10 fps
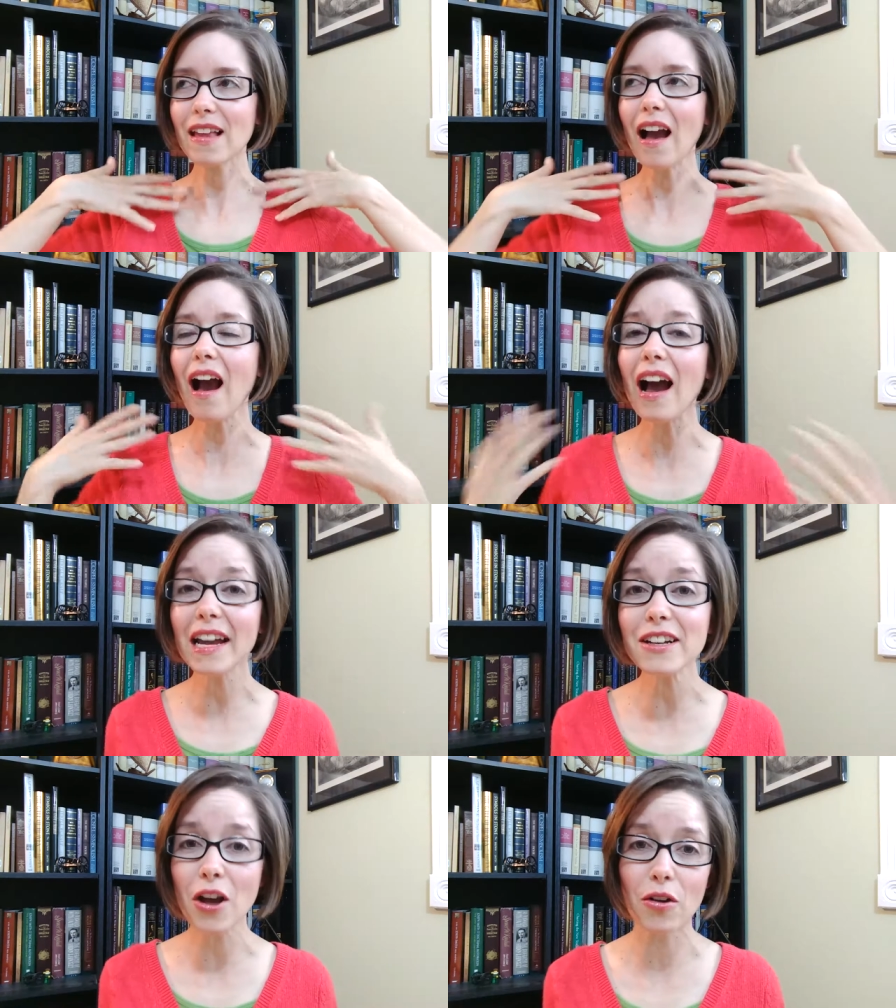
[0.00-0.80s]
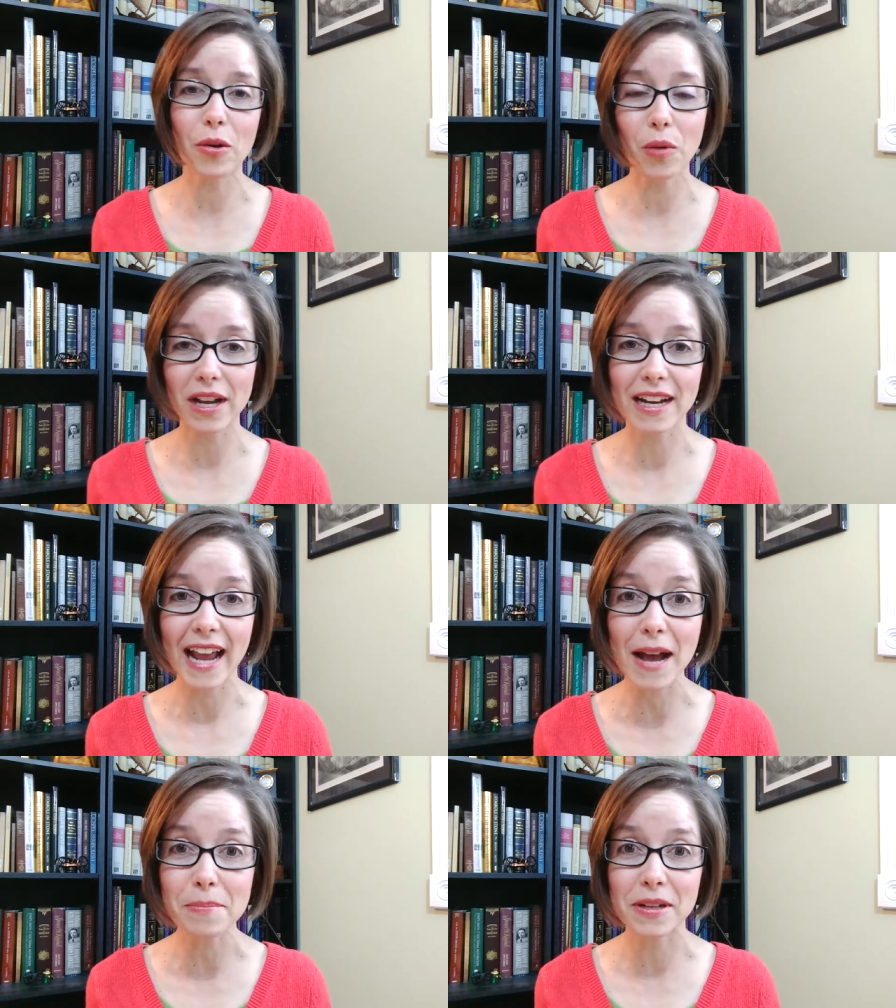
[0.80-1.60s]
I know that what can
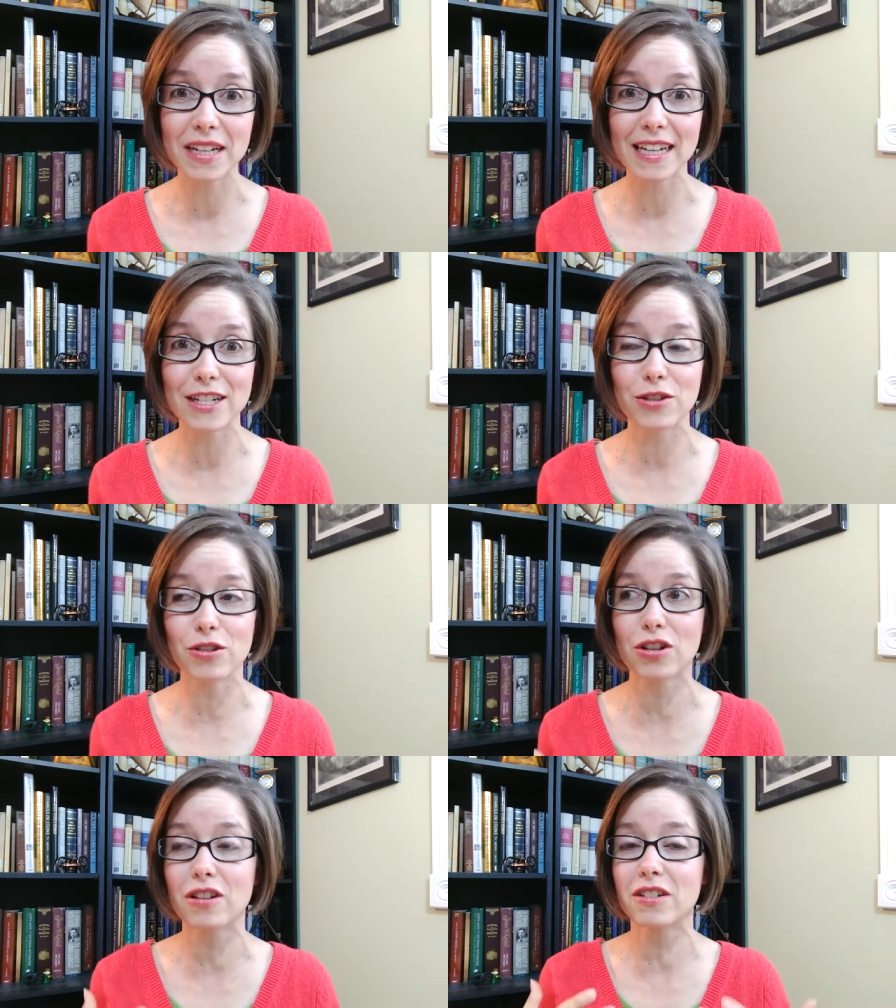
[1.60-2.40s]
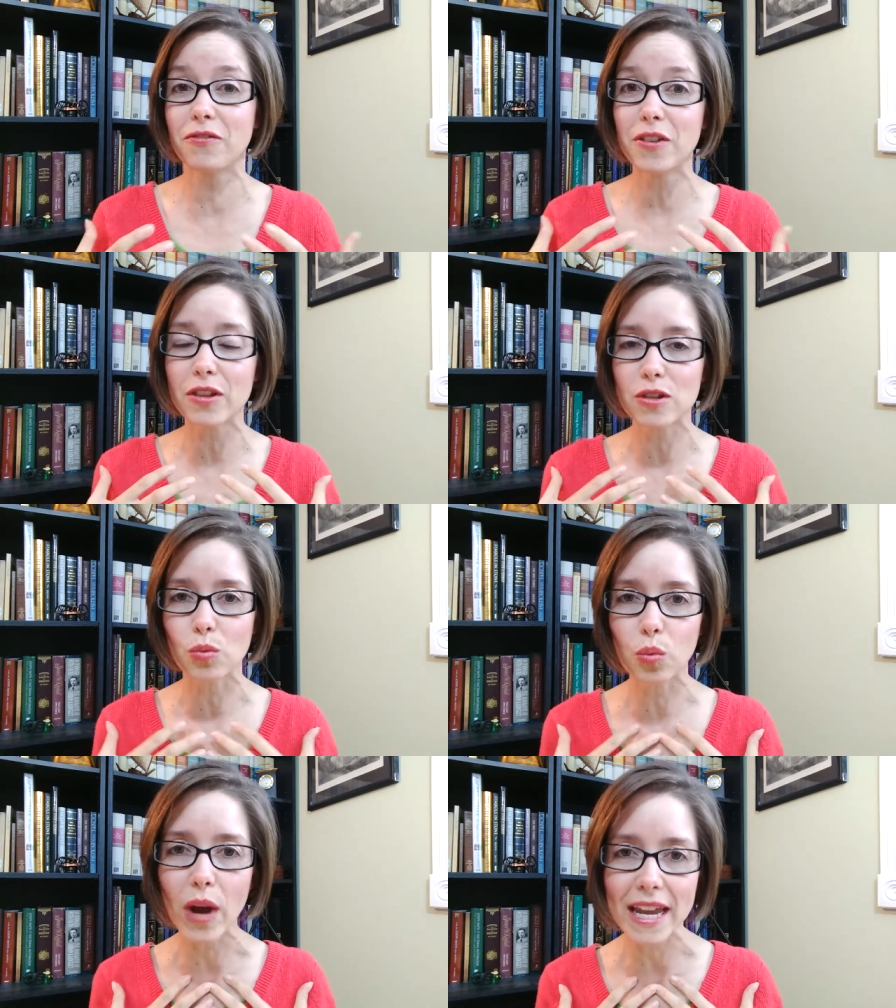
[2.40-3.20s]
happen is you start to feel this
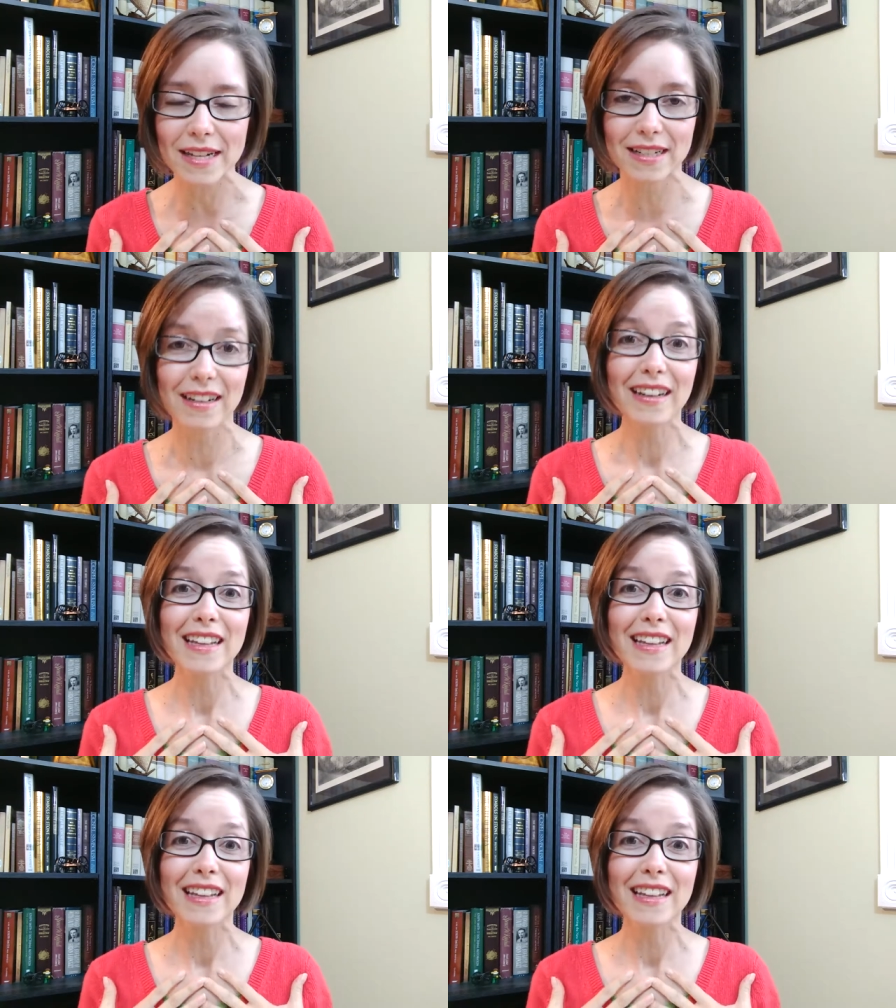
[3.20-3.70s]
weight